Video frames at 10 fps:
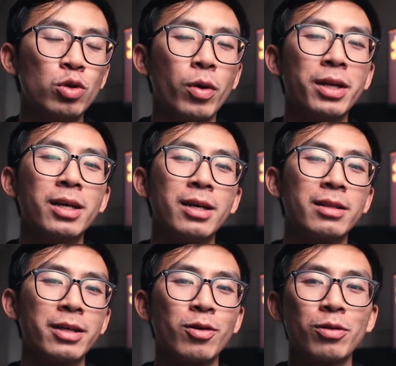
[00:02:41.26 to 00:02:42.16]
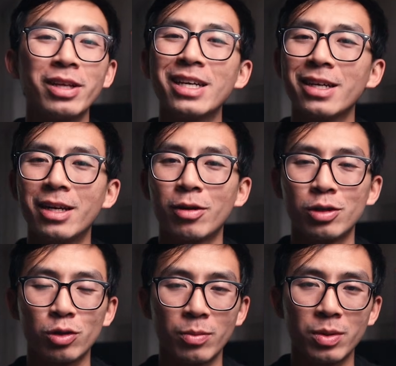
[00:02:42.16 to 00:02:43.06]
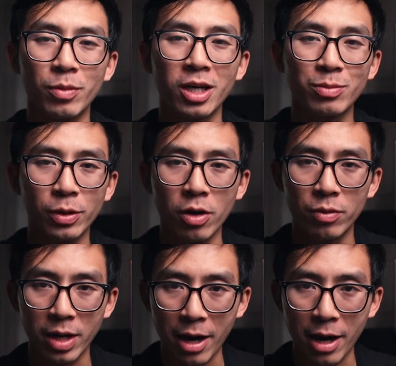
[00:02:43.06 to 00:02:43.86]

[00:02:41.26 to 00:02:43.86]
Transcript: To join, click our link in our description box below.